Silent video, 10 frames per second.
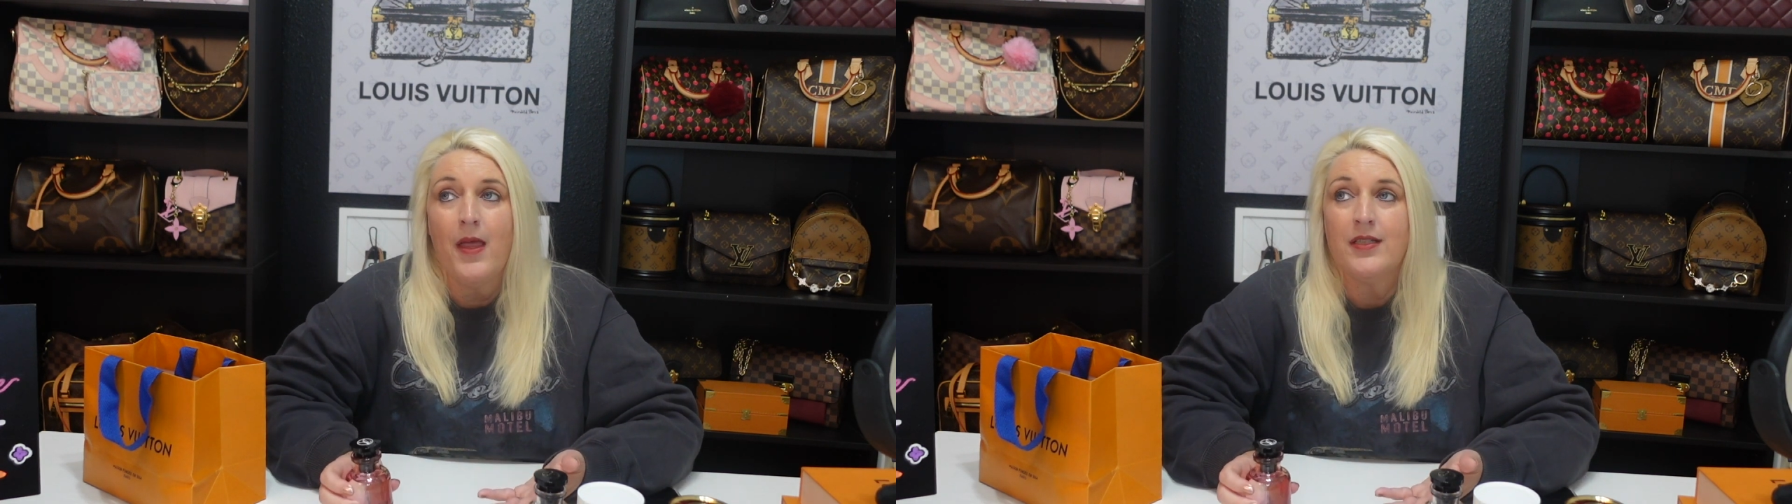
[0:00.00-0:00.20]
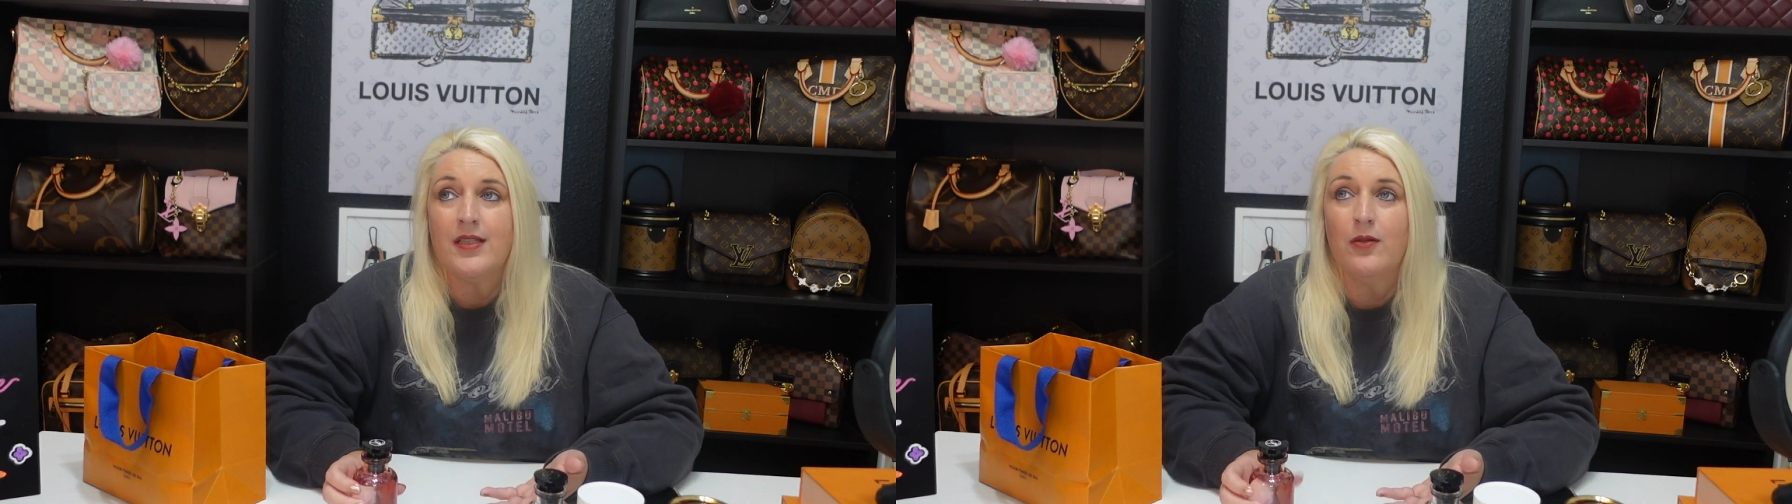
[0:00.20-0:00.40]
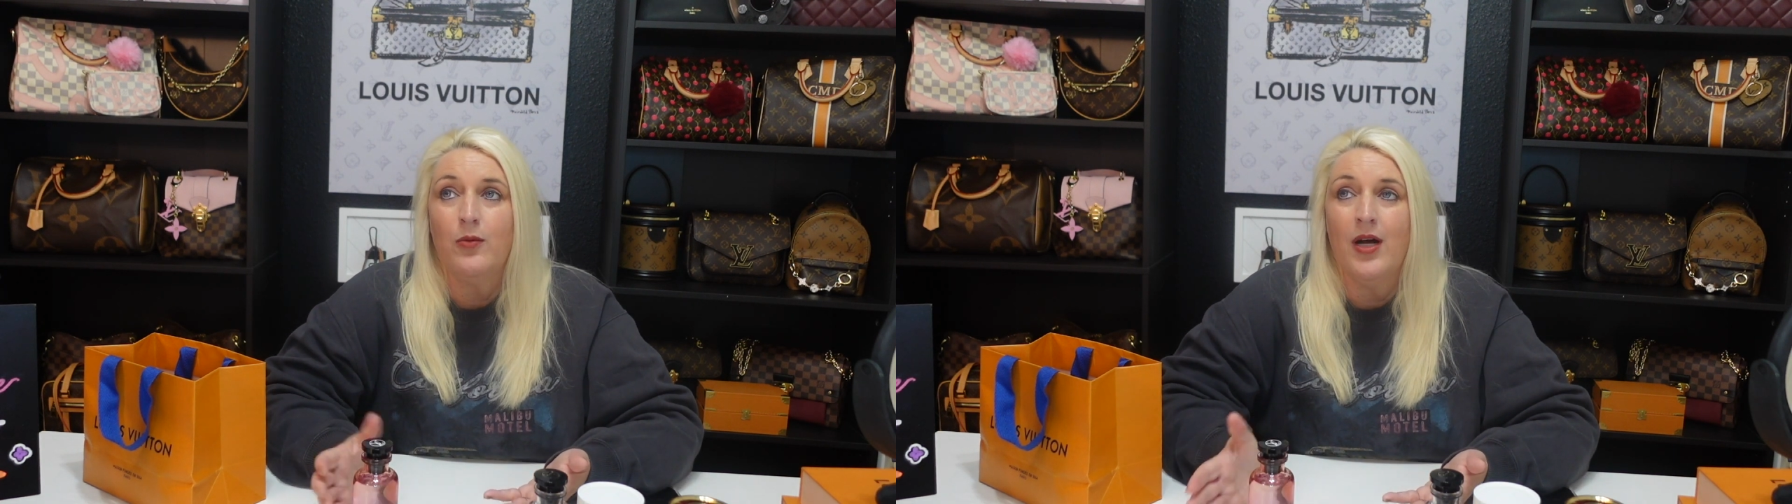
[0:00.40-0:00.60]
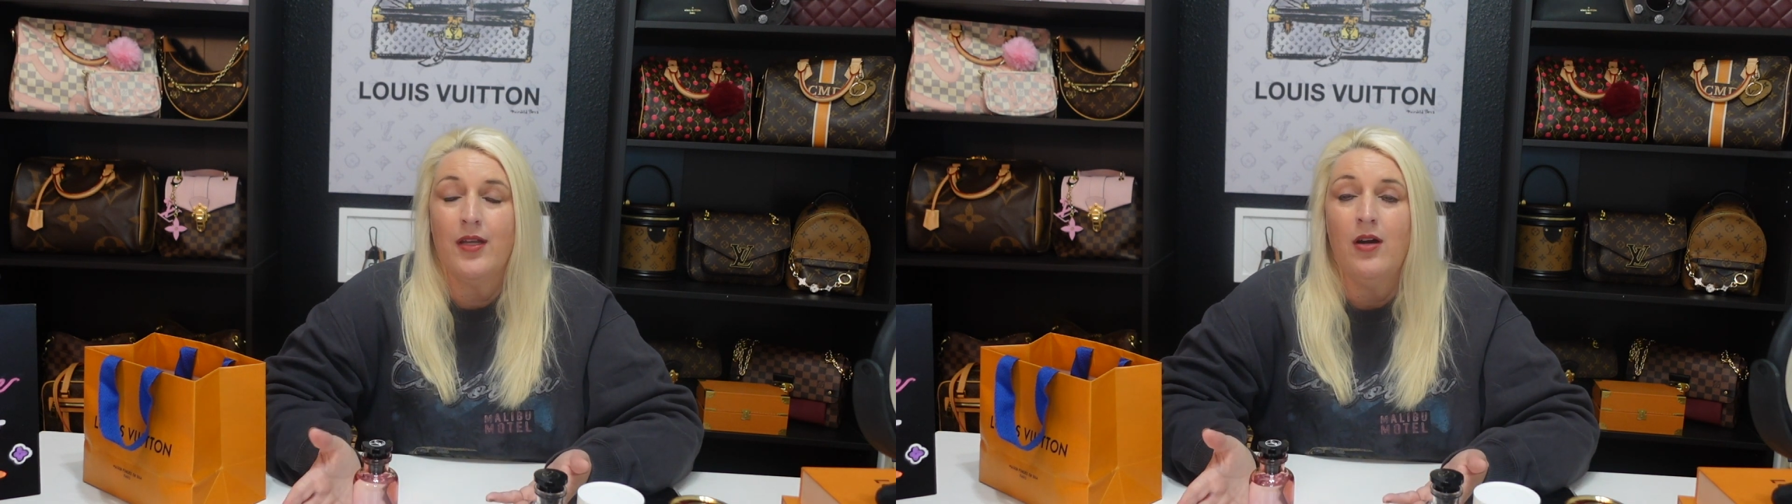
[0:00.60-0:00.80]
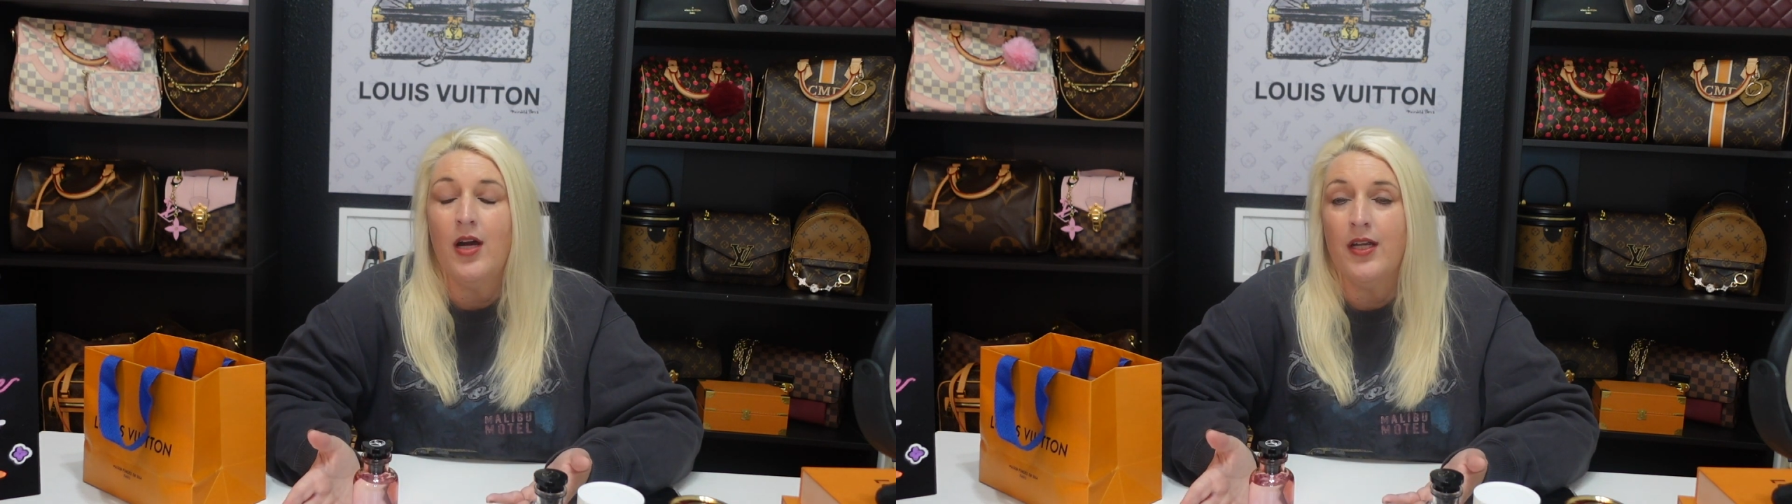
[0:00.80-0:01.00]
So why
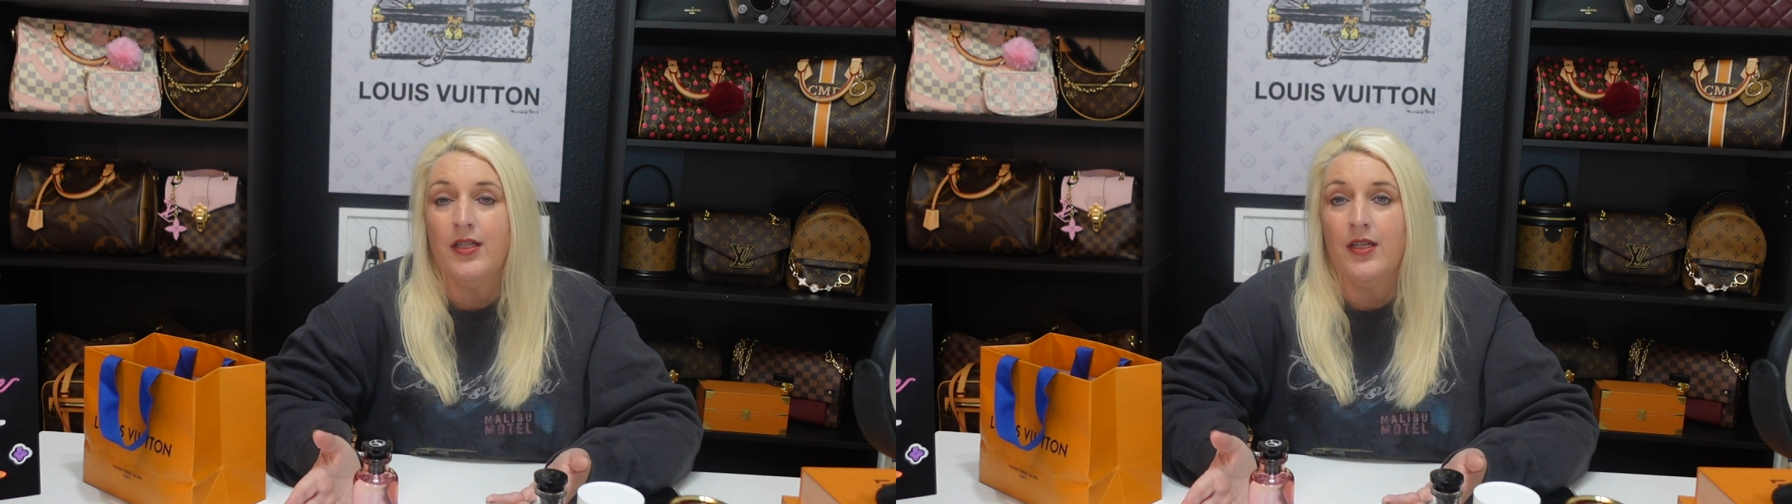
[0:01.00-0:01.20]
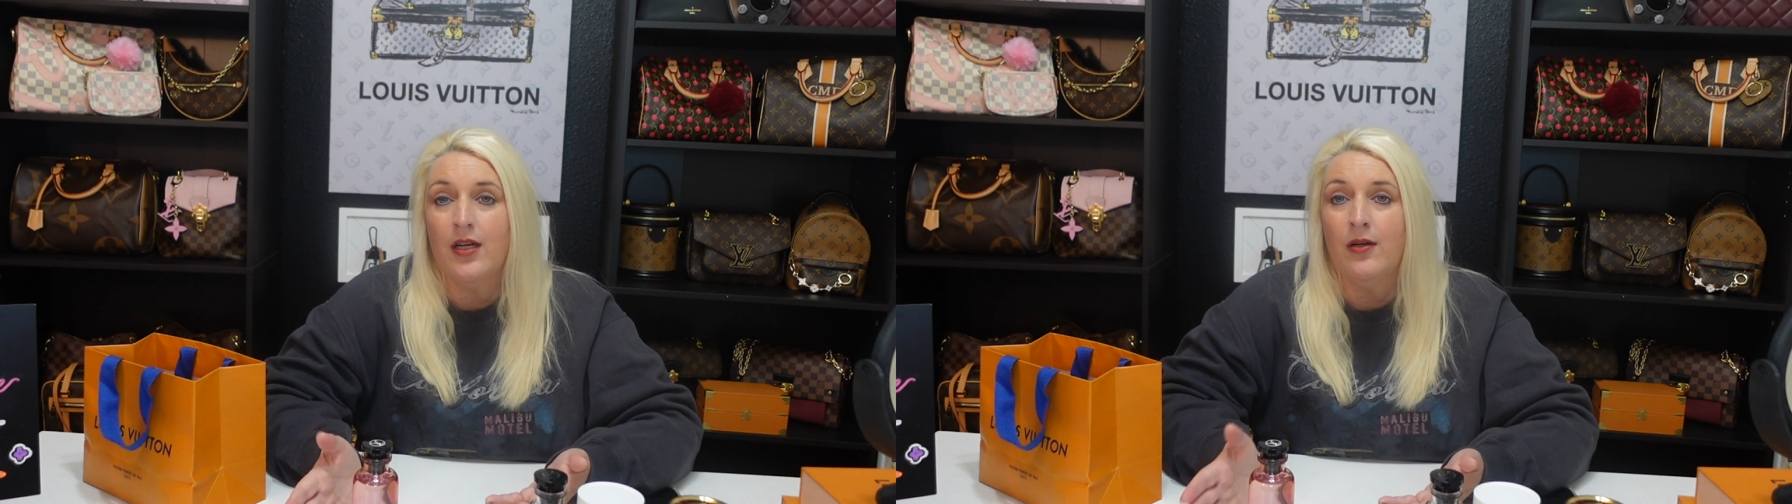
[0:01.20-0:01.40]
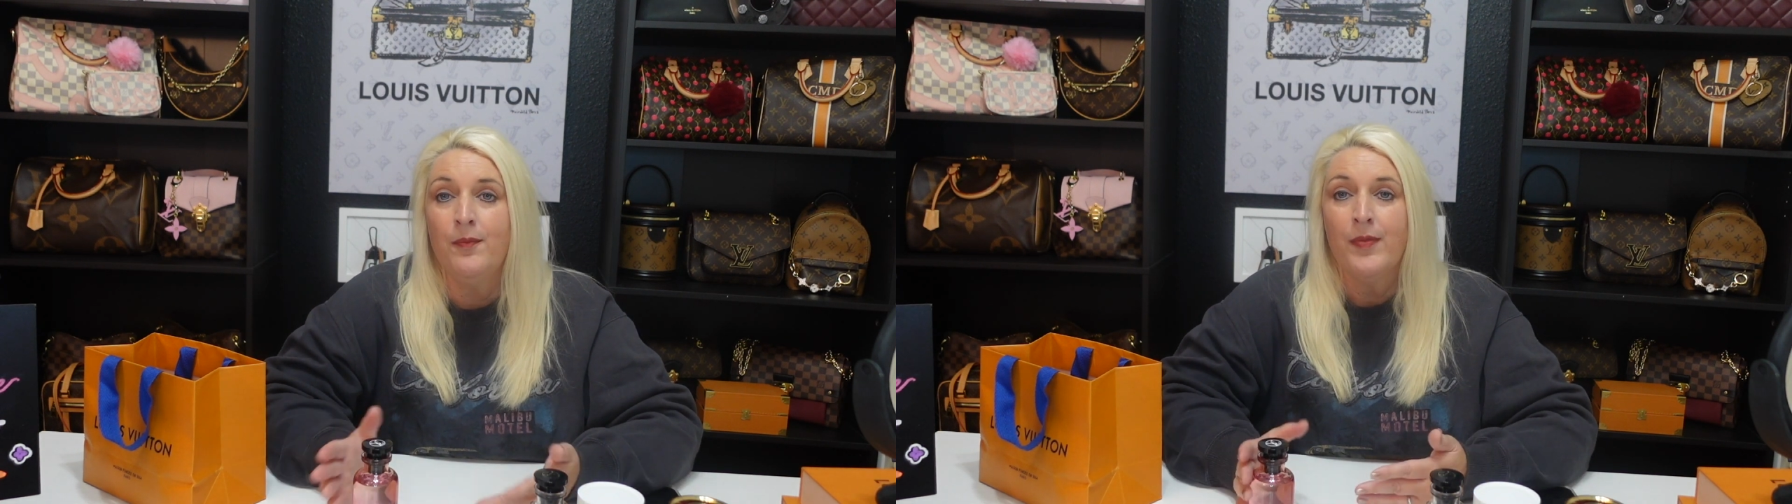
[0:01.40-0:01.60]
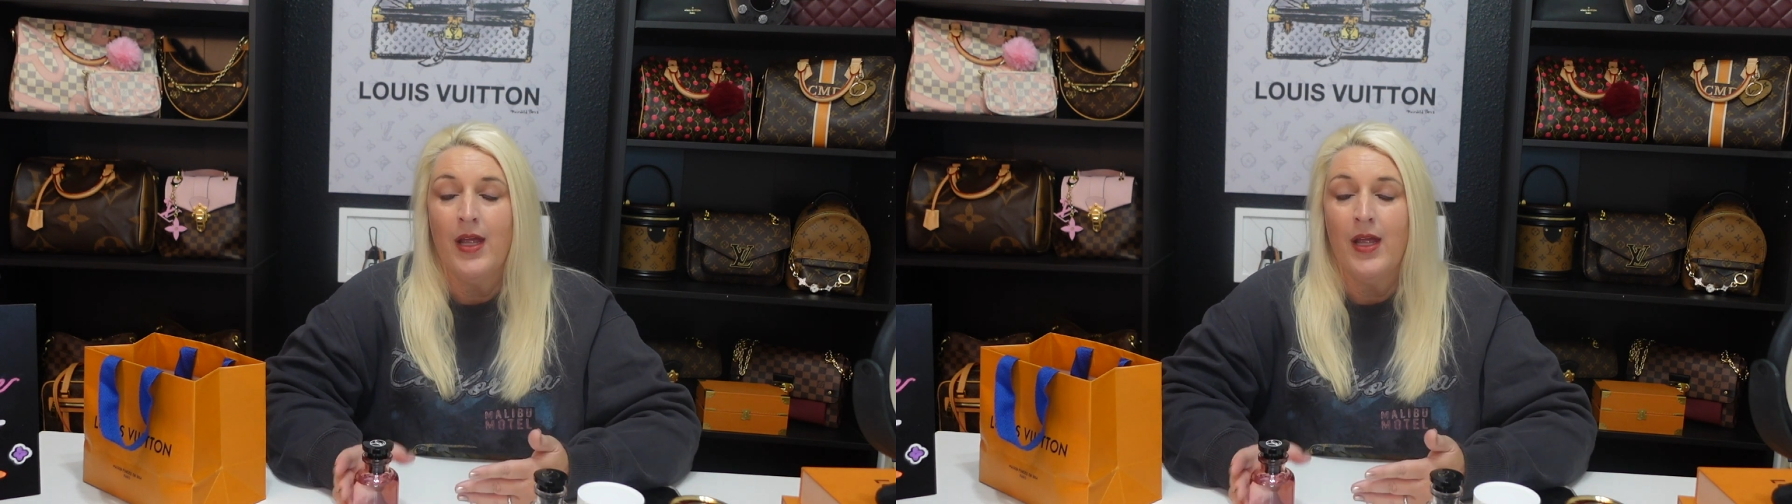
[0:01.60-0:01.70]
not, you know?